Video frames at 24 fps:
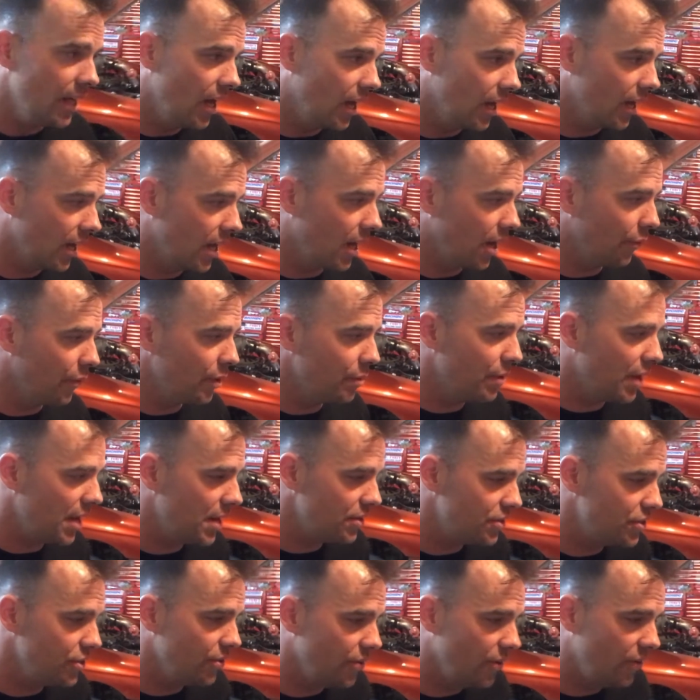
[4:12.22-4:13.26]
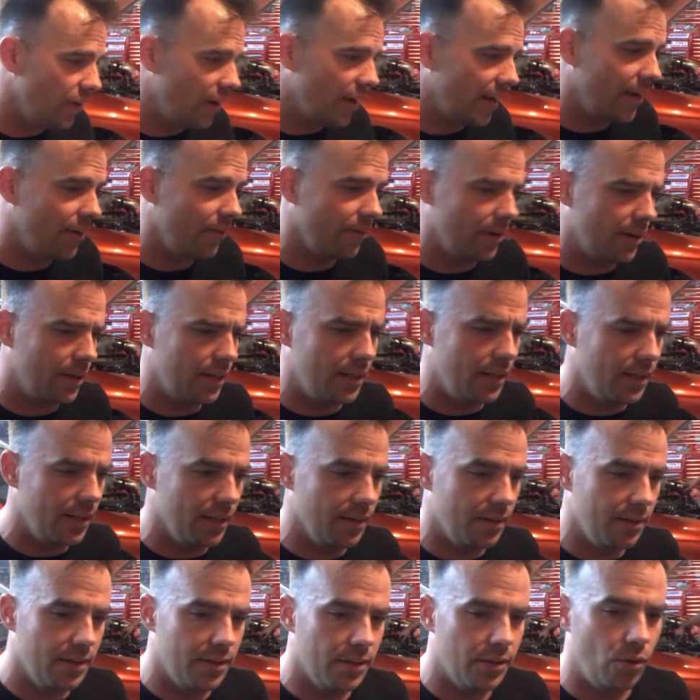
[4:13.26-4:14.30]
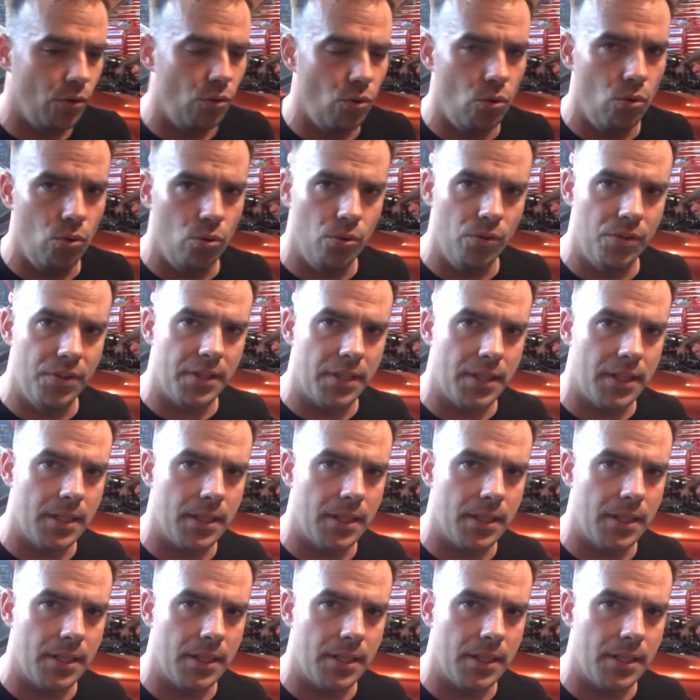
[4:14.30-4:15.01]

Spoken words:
We might do it out on old